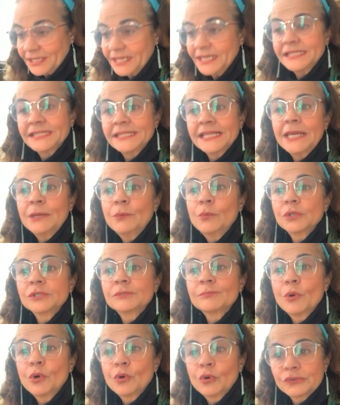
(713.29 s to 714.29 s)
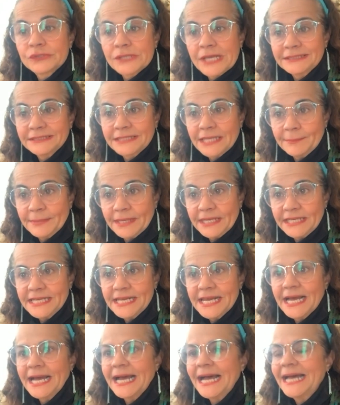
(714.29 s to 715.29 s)
His name was Mongo Santa
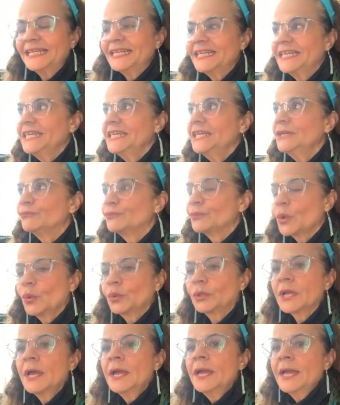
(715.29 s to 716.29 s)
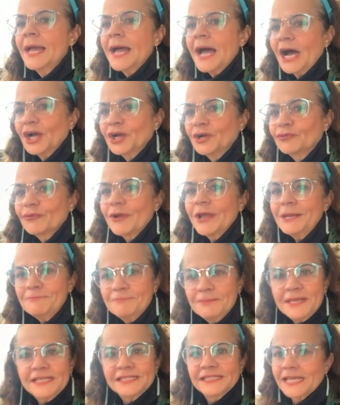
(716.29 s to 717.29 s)
Maria, and he wrote a great
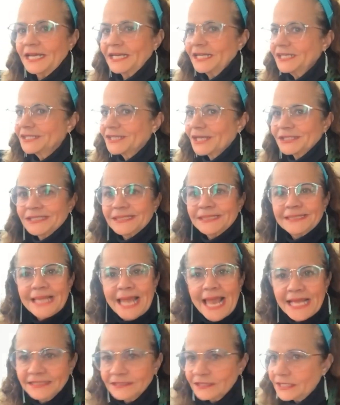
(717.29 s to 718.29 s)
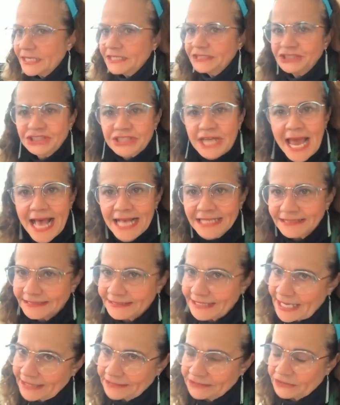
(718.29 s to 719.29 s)
piece that is a standard, a jazz
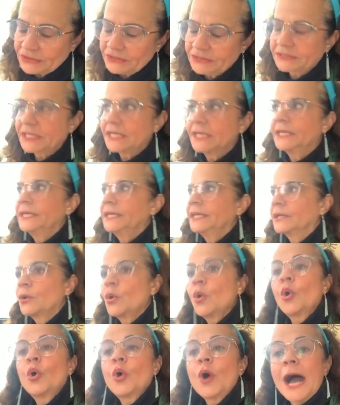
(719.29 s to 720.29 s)
standard, called